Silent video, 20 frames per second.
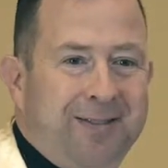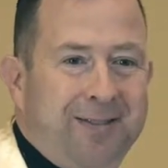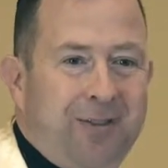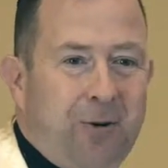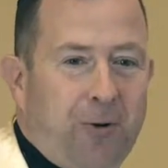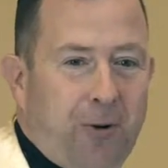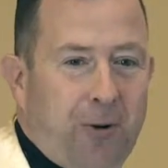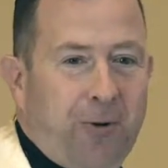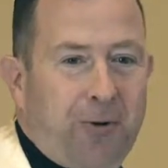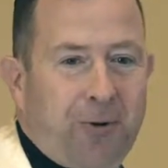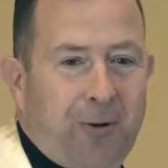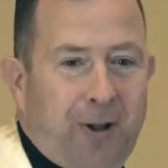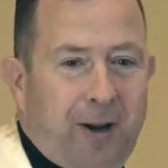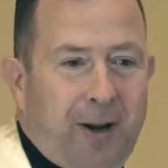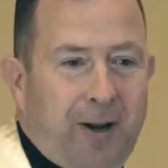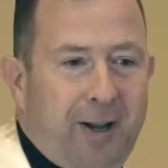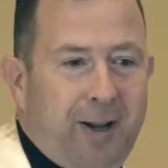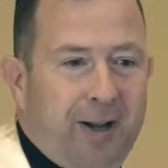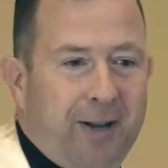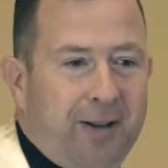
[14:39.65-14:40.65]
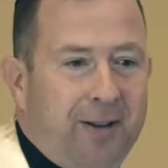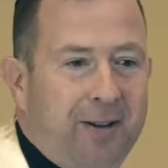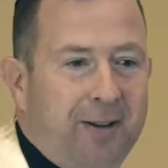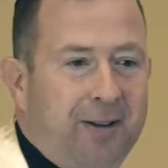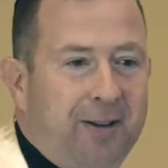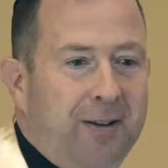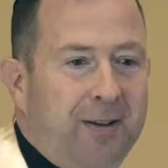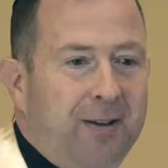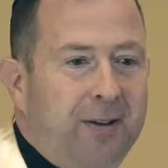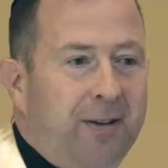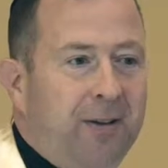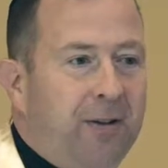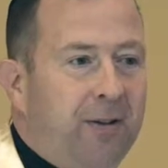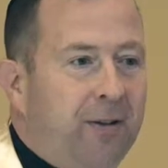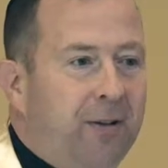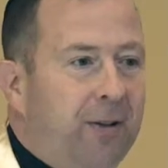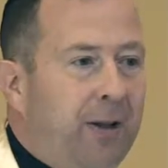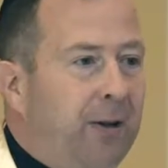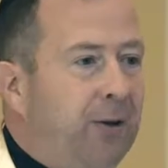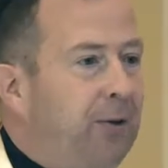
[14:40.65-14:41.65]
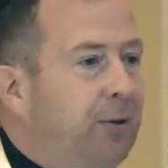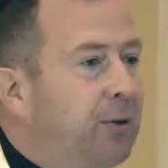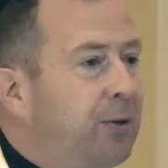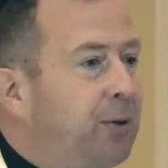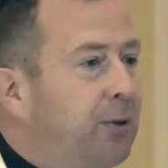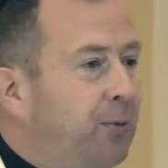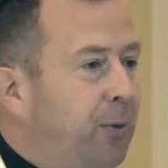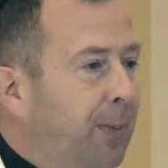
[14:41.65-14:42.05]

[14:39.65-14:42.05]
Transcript: or underlining. They used